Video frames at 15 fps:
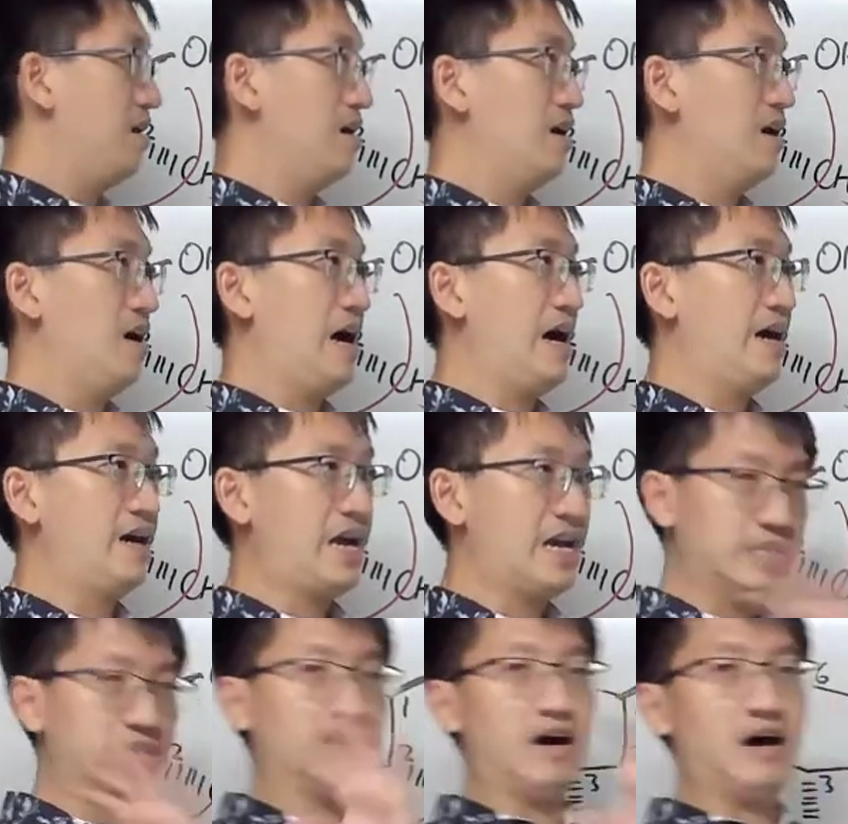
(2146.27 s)
I
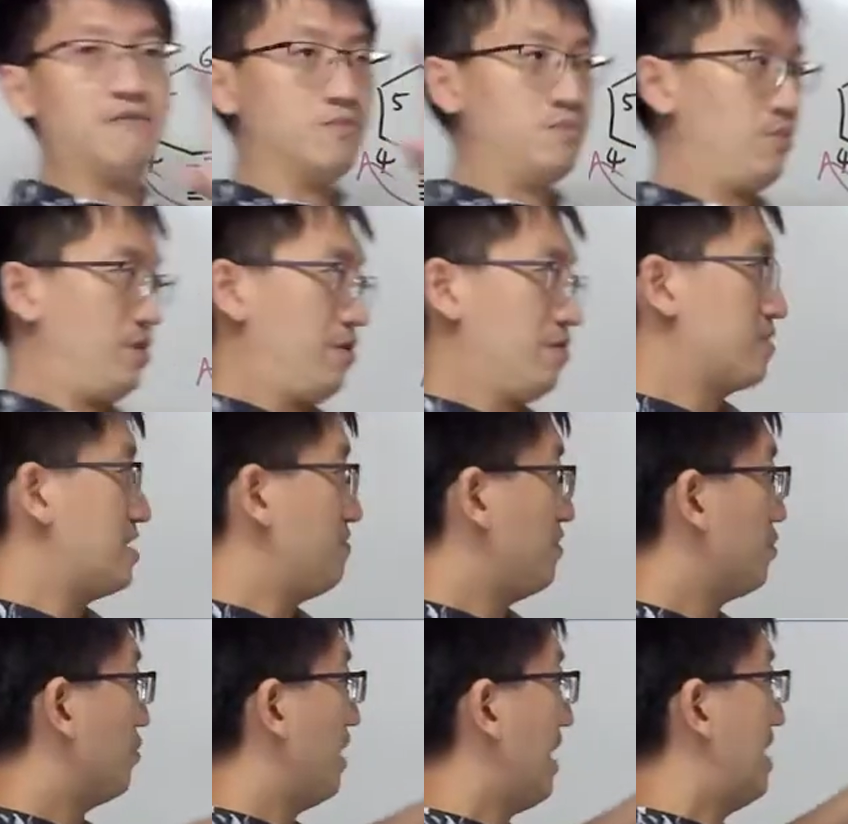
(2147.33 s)
ended up with giving
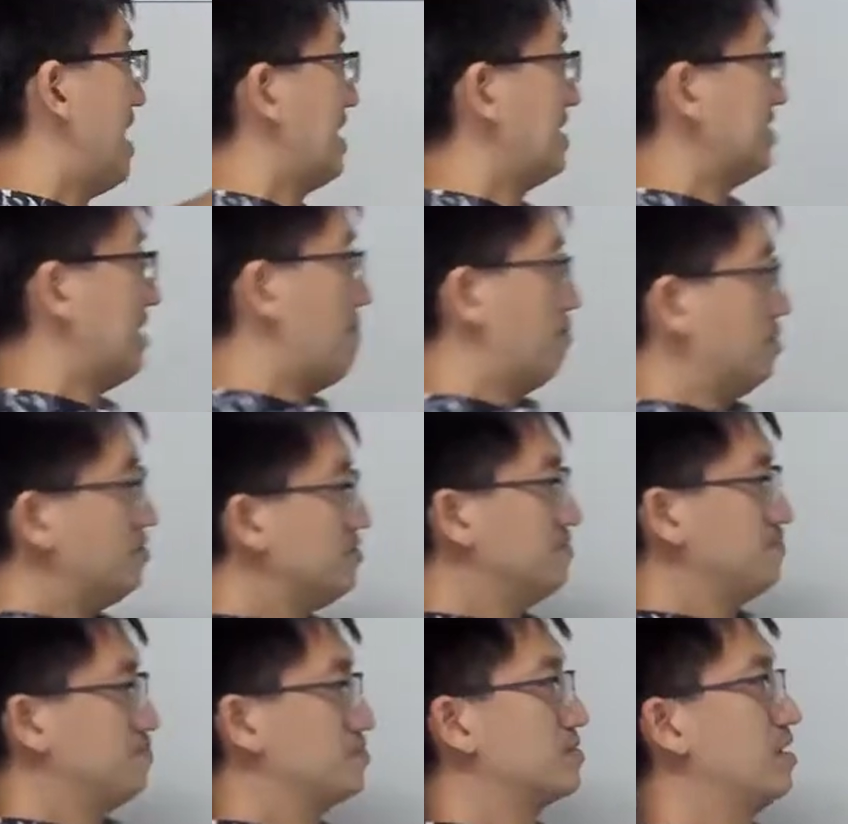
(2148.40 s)
you an example
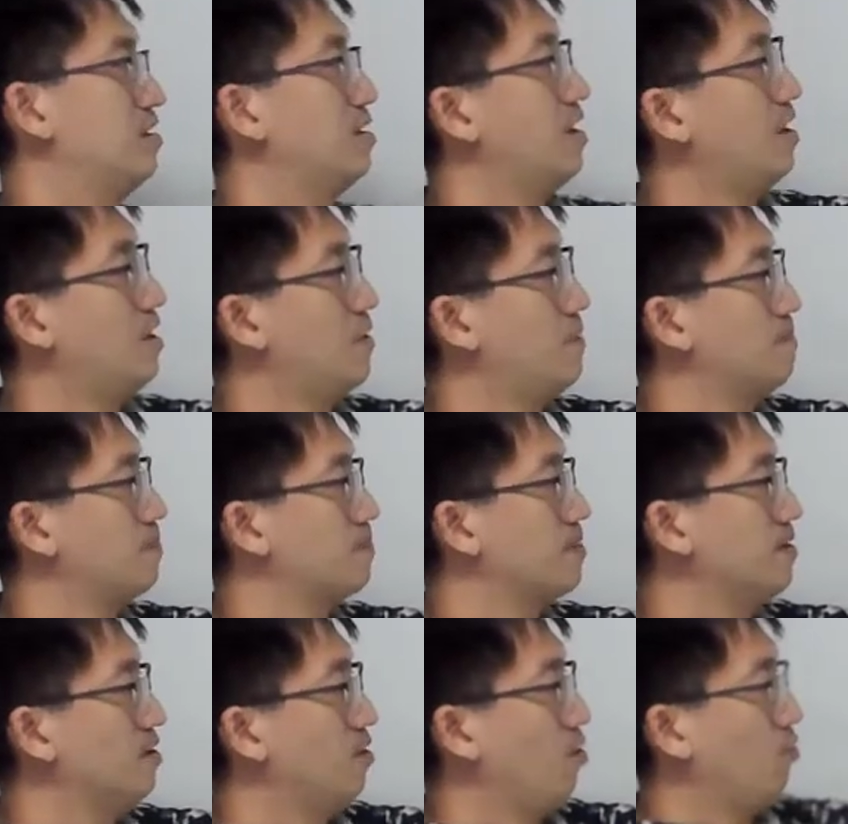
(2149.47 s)

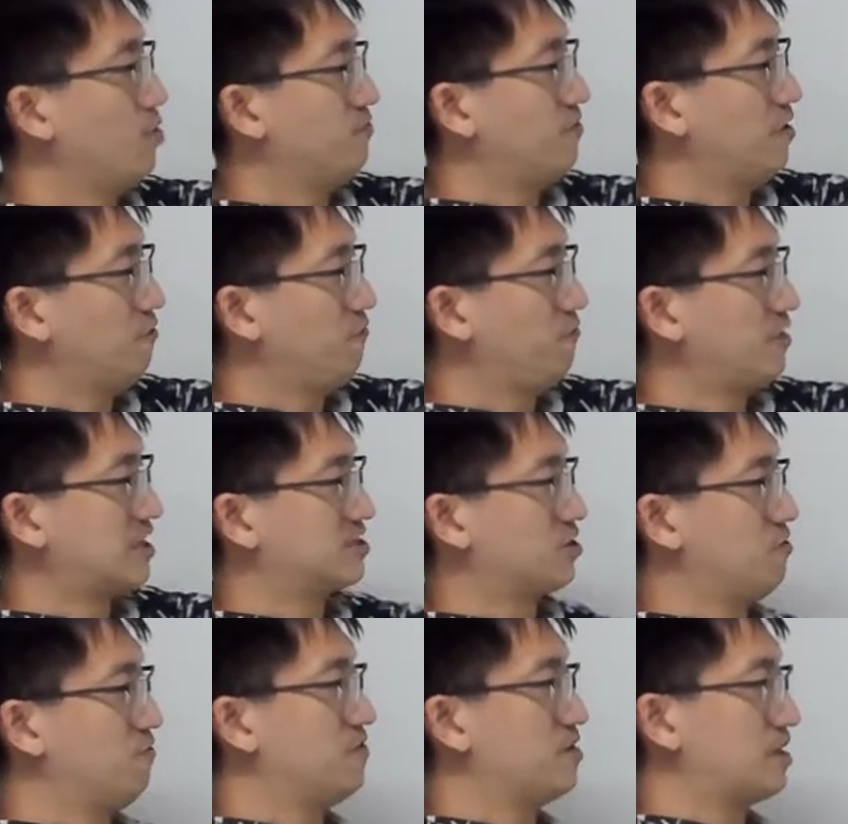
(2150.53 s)
with a fixed
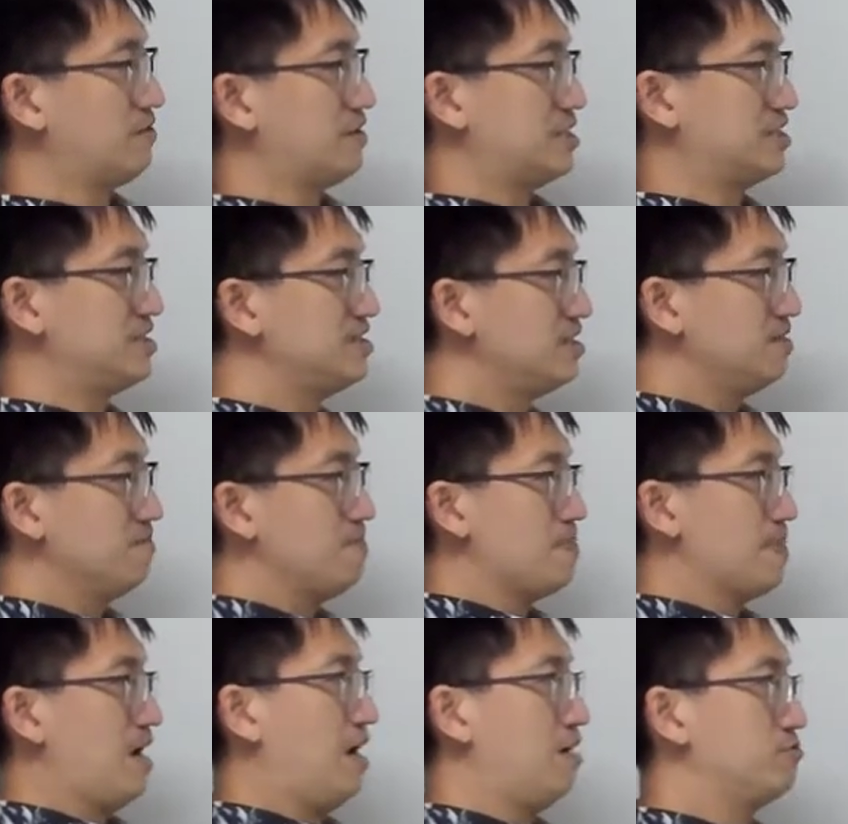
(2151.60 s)
configuration.
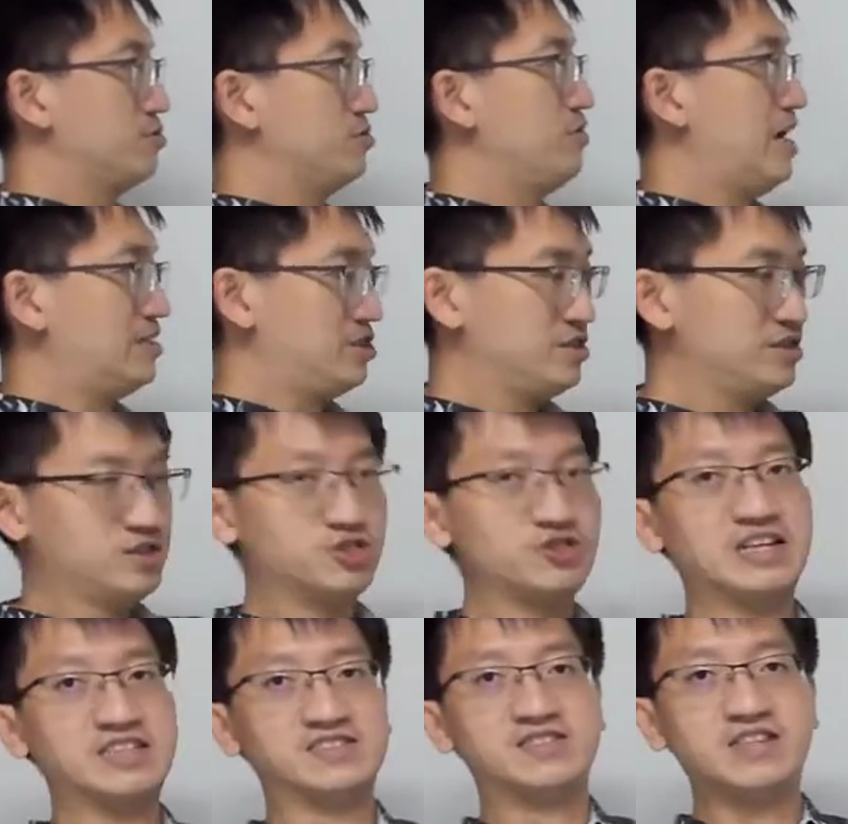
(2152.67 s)
How do you actually
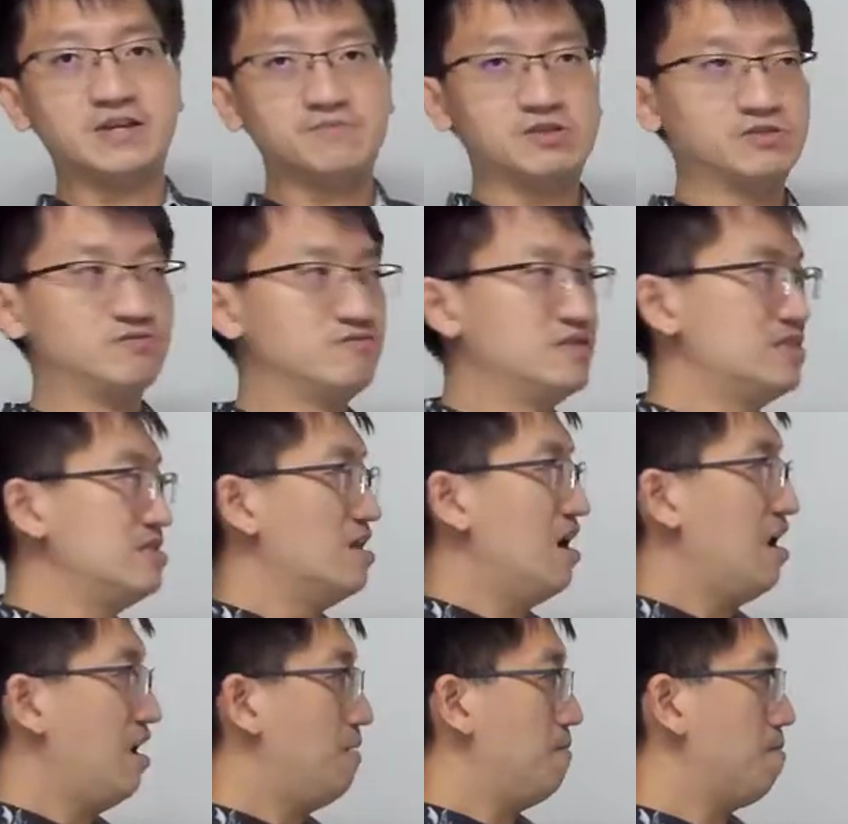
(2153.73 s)
translate between
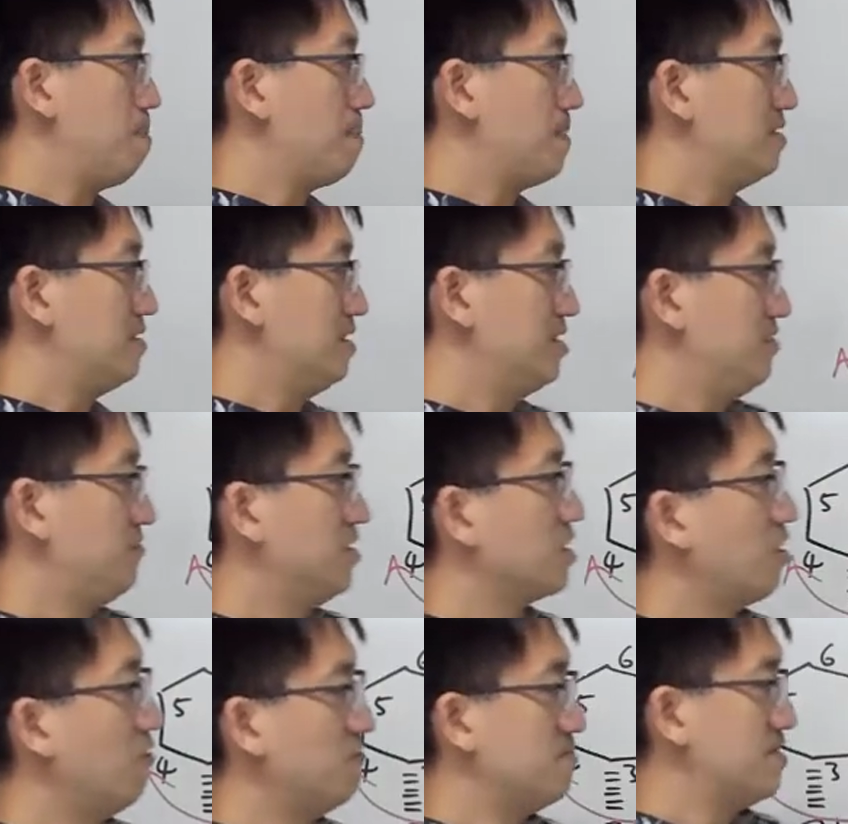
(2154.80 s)
the different
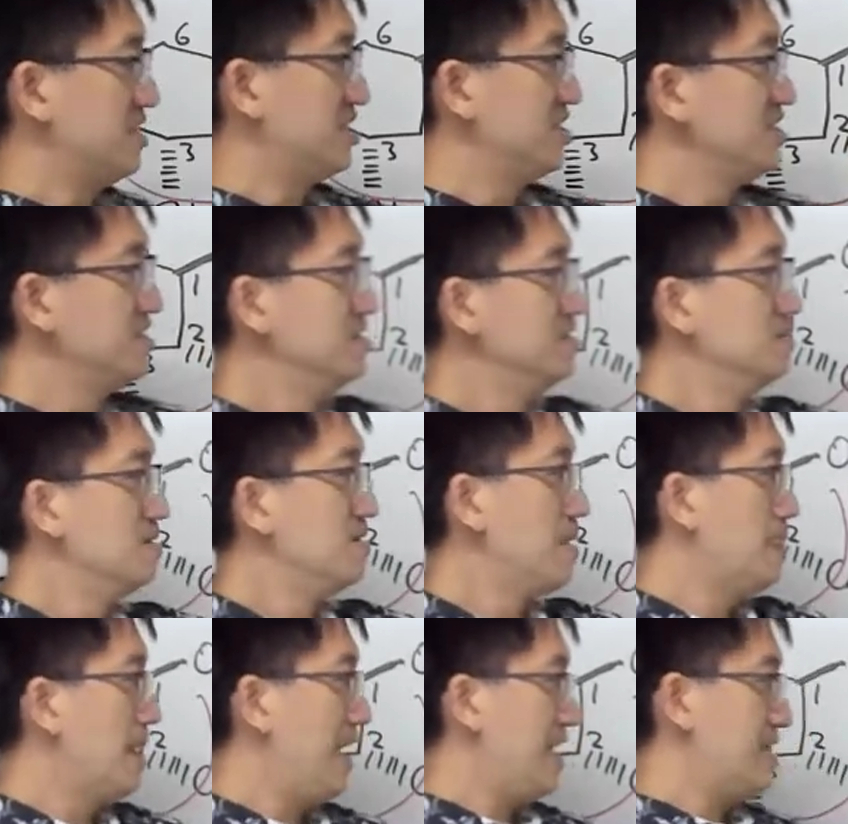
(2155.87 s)
conformation?
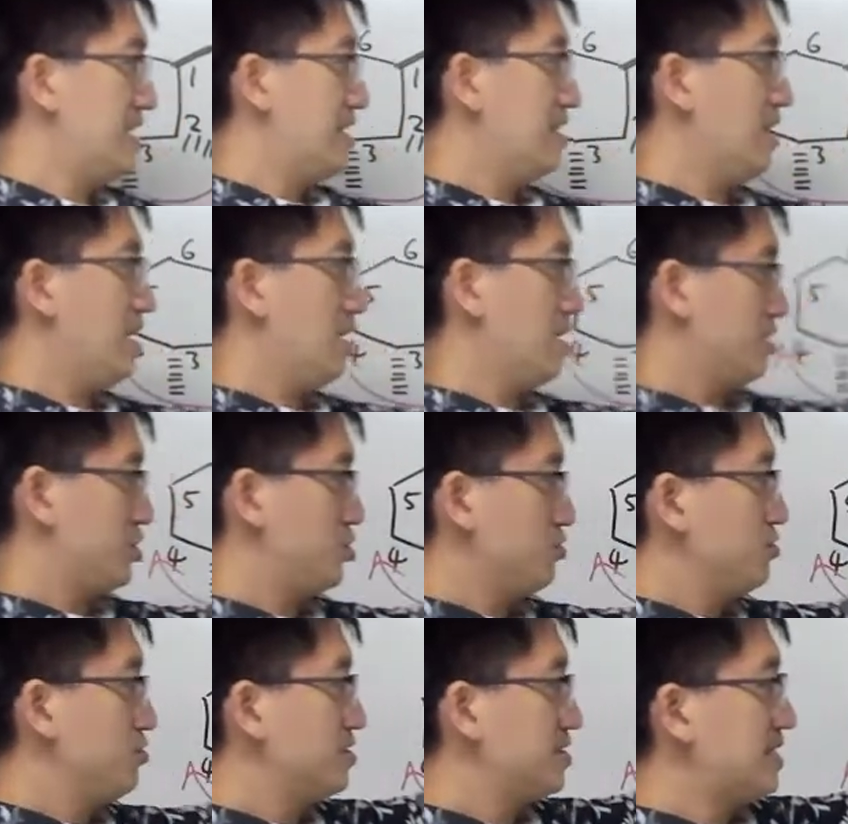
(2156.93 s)
And then should
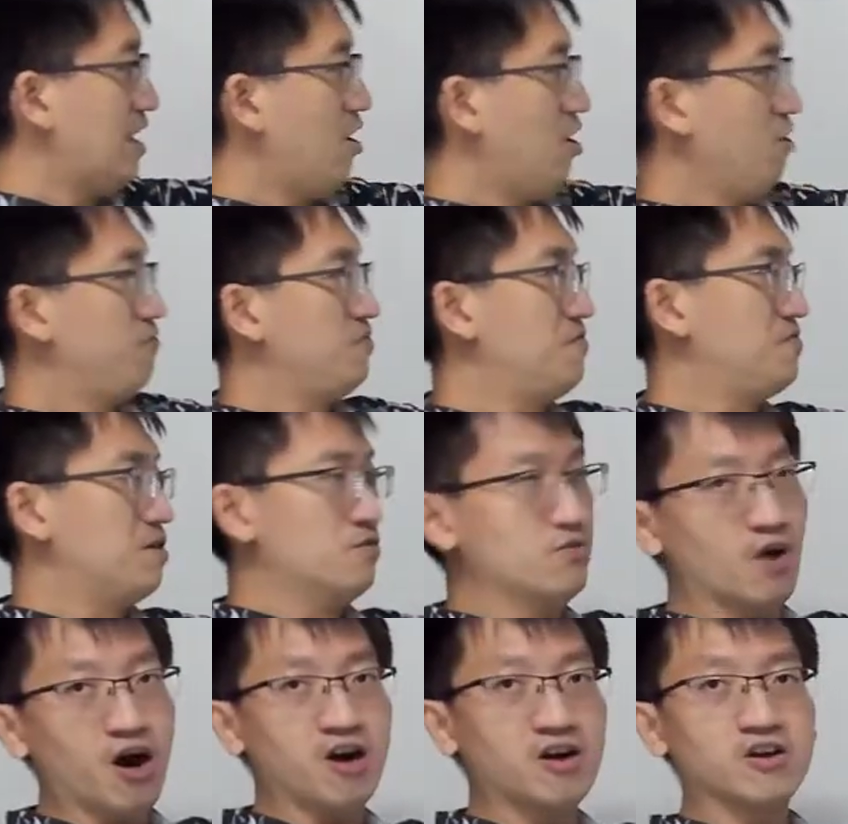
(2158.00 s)
you start off with the
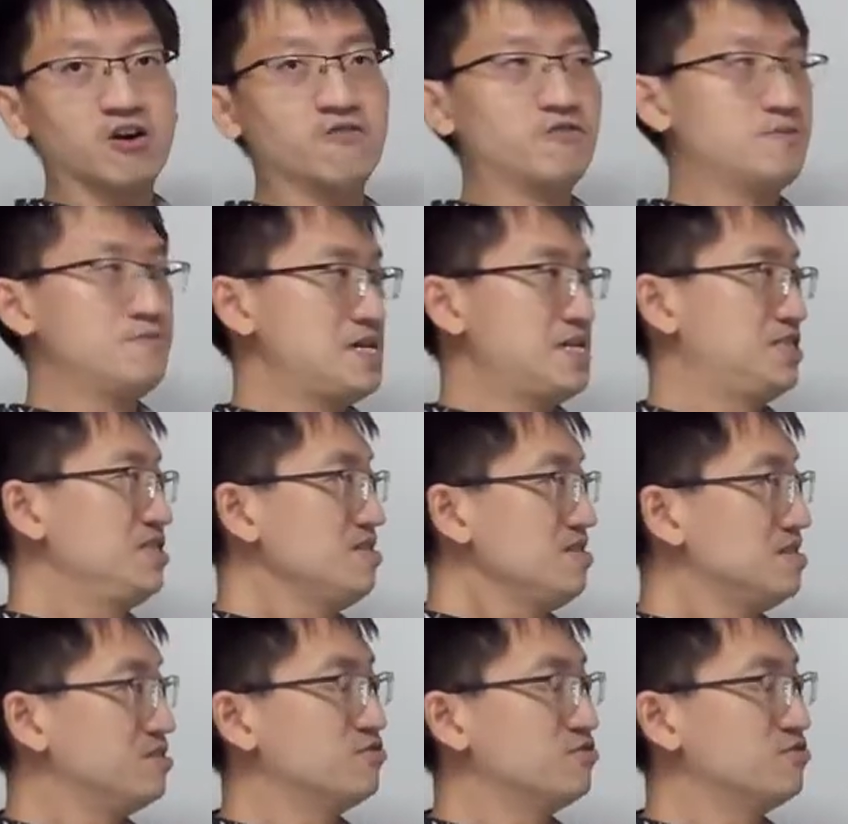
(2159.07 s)
wrong conformation, you